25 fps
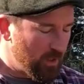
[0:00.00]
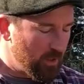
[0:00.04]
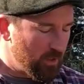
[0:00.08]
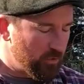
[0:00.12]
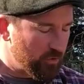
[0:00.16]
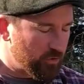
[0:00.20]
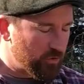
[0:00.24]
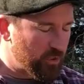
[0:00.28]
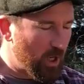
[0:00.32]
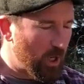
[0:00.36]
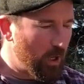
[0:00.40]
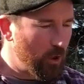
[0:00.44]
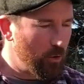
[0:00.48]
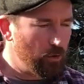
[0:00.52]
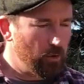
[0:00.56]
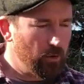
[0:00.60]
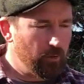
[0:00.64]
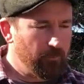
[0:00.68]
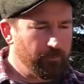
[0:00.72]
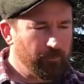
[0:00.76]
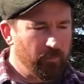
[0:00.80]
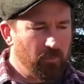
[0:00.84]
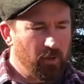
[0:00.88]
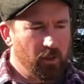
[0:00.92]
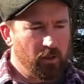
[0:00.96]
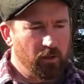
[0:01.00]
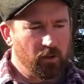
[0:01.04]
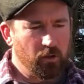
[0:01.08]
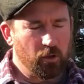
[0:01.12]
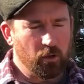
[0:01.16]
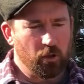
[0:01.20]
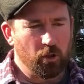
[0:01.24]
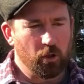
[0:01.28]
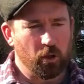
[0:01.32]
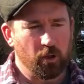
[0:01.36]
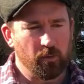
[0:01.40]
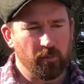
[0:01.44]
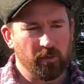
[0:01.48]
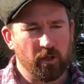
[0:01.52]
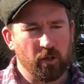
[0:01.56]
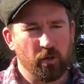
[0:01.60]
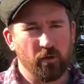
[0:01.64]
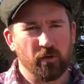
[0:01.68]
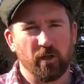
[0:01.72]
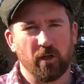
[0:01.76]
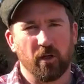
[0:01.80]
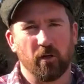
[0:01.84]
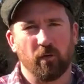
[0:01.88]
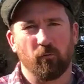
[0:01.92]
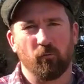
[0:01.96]
So you're going to be
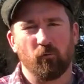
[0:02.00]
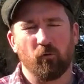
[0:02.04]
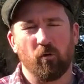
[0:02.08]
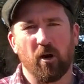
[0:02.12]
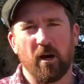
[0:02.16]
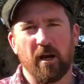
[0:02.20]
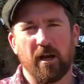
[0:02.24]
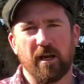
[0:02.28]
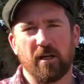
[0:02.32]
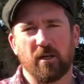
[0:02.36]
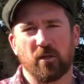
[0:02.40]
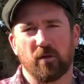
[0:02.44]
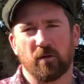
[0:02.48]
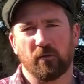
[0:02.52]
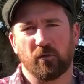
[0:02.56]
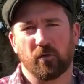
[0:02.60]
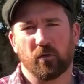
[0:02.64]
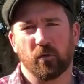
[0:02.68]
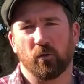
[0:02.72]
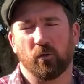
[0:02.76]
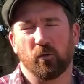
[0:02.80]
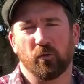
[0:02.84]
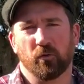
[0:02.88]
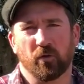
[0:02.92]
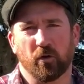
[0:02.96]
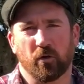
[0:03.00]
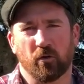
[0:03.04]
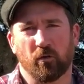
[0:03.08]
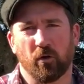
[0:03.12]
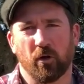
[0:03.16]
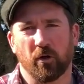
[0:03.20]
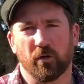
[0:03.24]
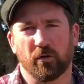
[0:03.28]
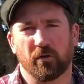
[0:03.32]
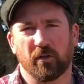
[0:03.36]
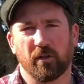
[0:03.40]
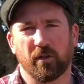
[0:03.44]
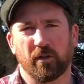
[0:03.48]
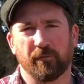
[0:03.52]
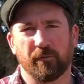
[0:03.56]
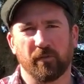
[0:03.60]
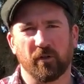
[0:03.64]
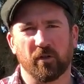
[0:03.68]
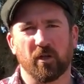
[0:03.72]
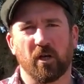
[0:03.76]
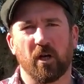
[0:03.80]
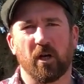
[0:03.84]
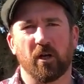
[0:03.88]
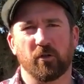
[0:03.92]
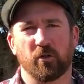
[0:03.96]
using a range of tools across the
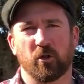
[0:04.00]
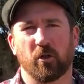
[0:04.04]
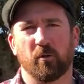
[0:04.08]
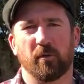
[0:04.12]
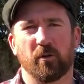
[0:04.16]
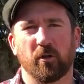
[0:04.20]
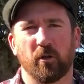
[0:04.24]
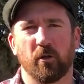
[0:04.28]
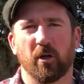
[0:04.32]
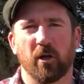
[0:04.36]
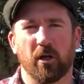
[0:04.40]
different tasks you're going to be